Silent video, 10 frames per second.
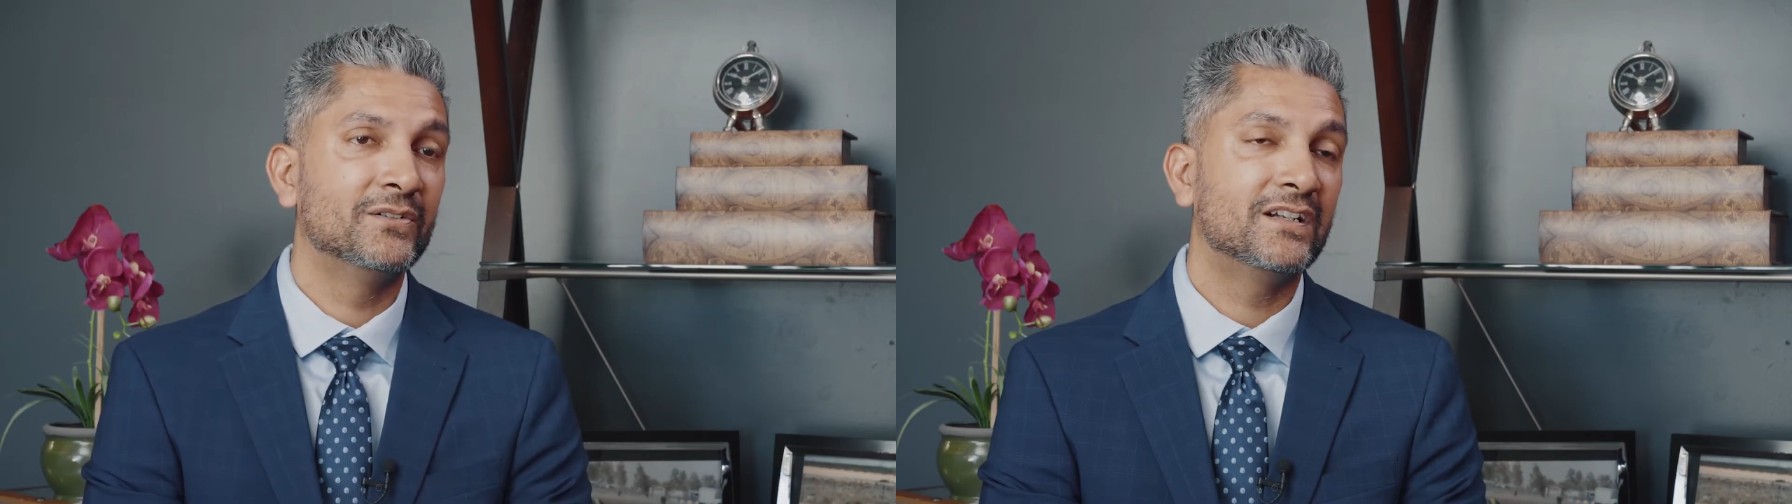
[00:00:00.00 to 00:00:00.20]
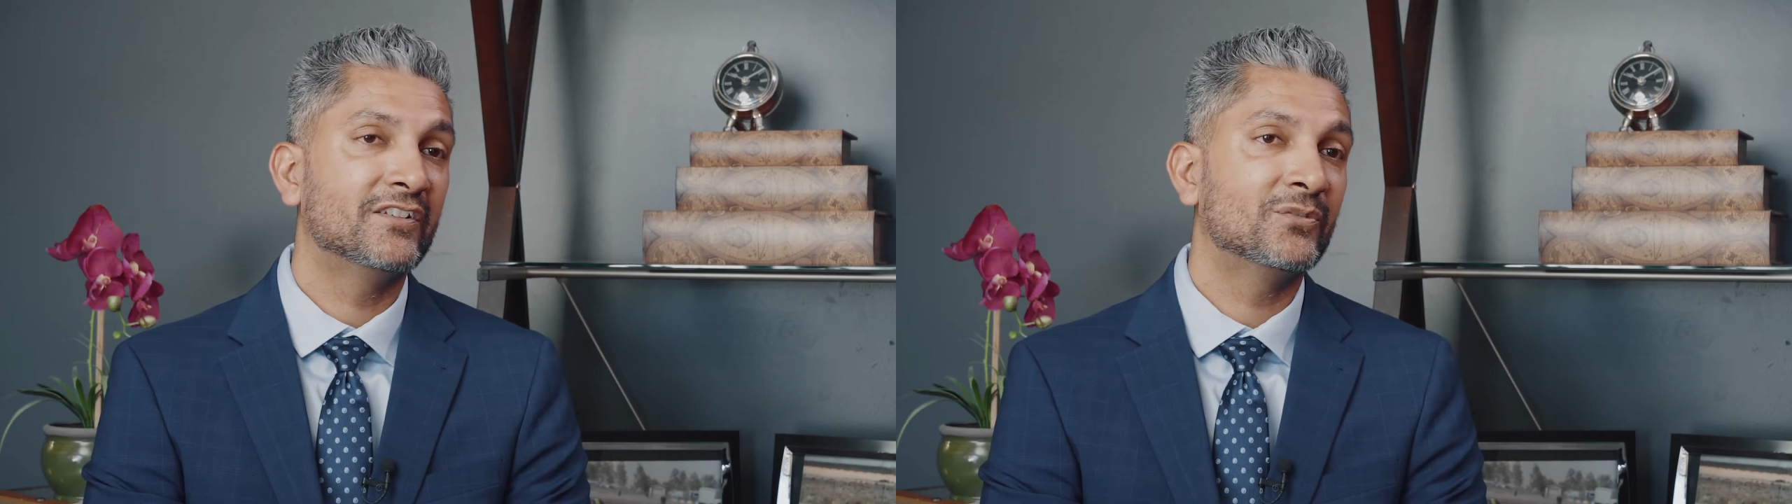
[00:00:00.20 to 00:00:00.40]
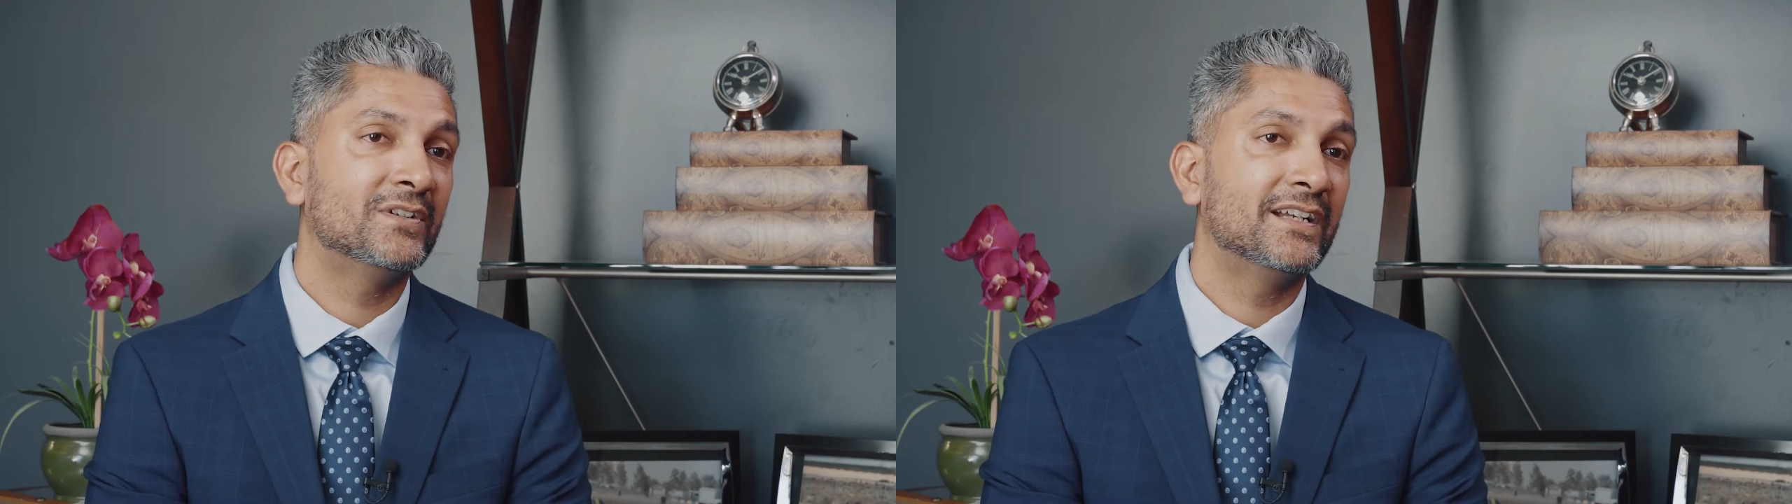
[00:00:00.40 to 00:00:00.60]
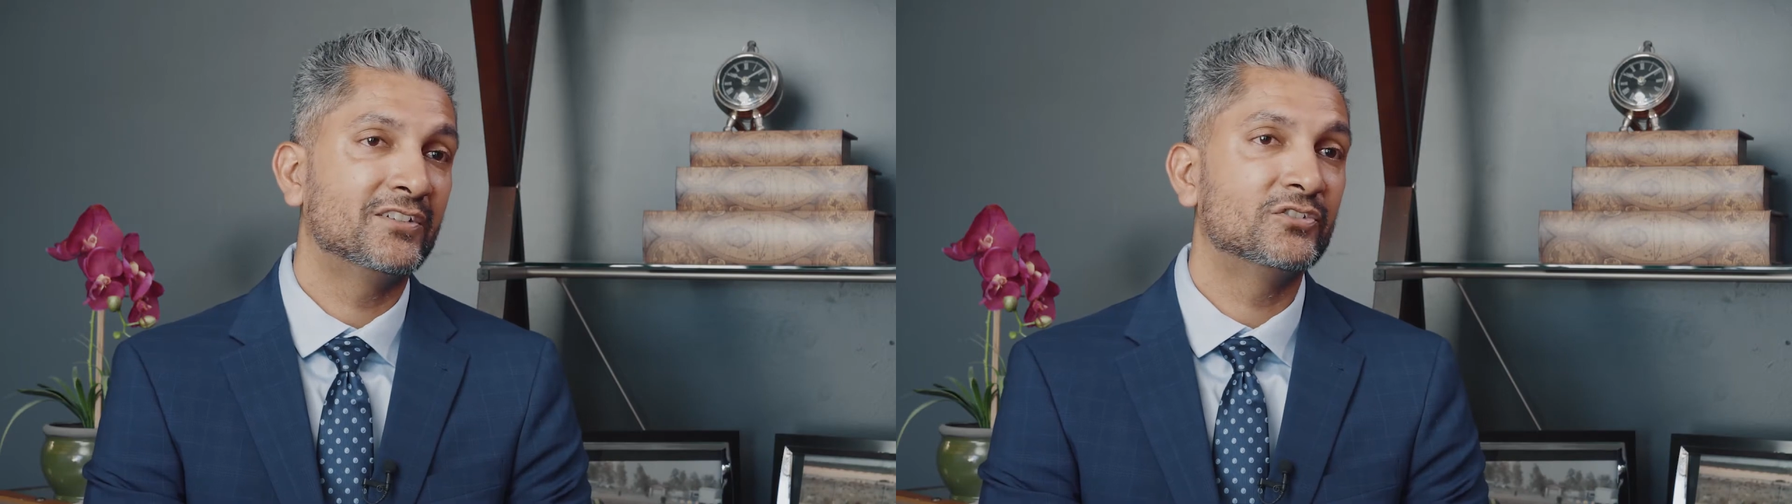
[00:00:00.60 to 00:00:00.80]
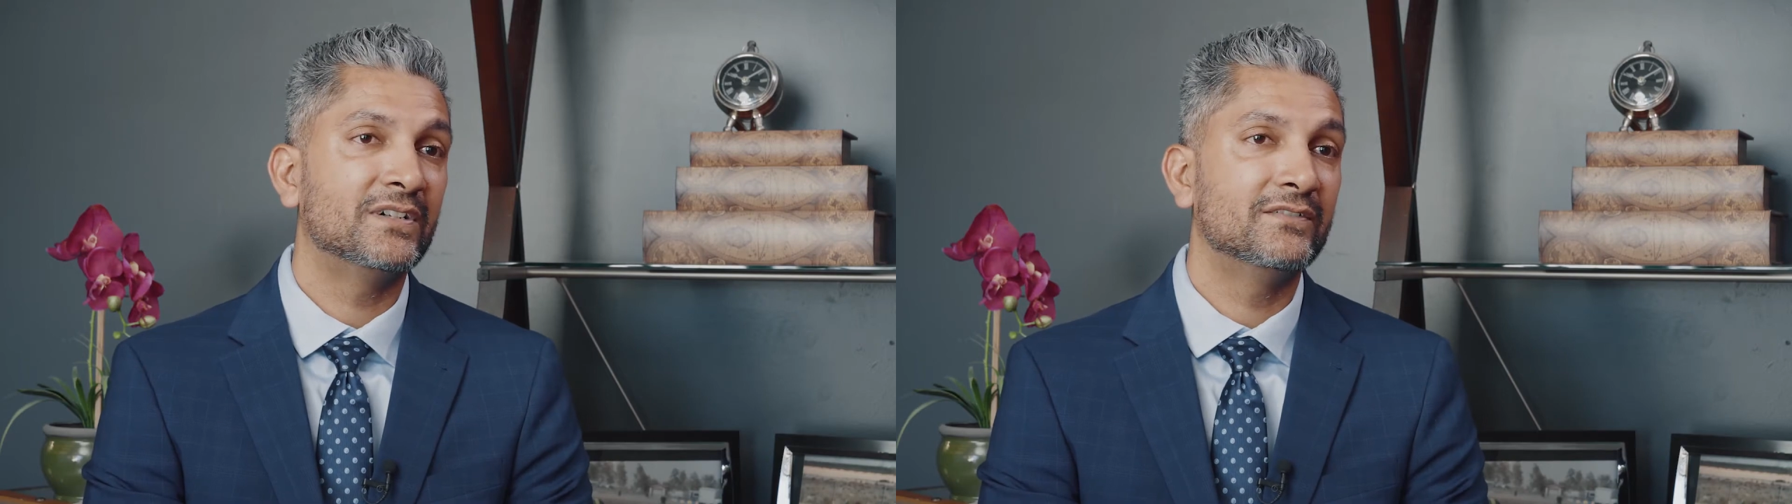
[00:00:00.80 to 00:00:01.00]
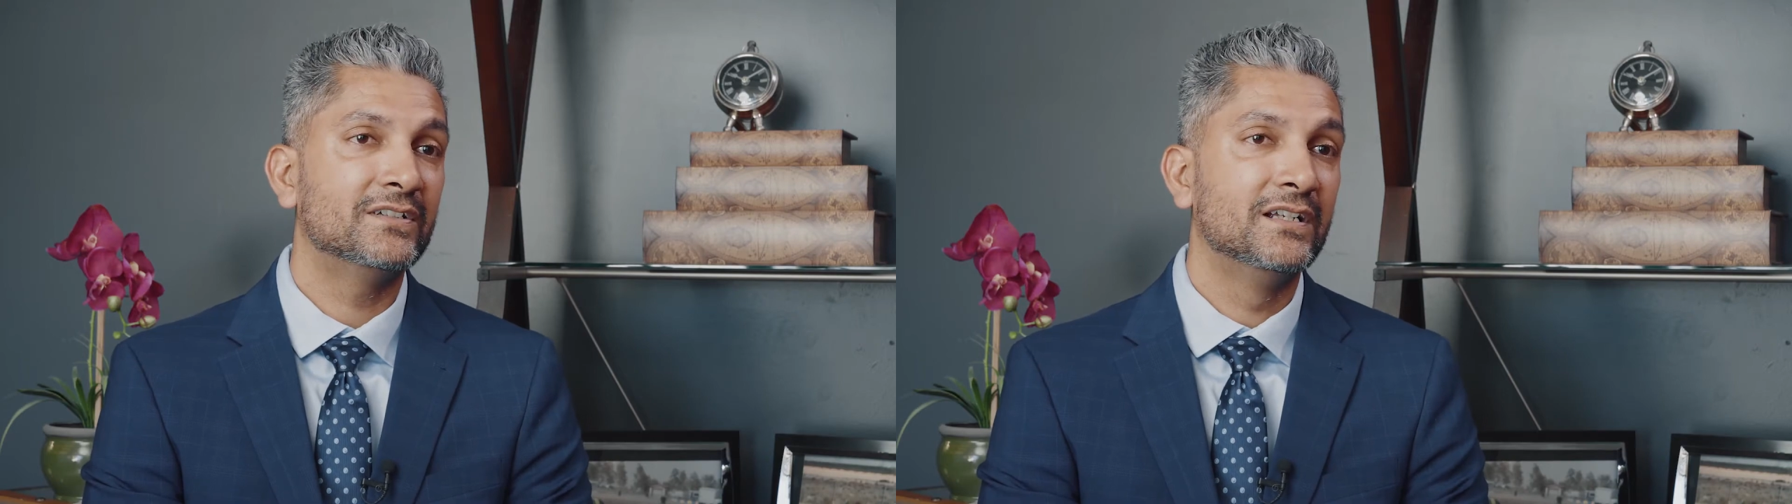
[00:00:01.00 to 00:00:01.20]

customer and the driver.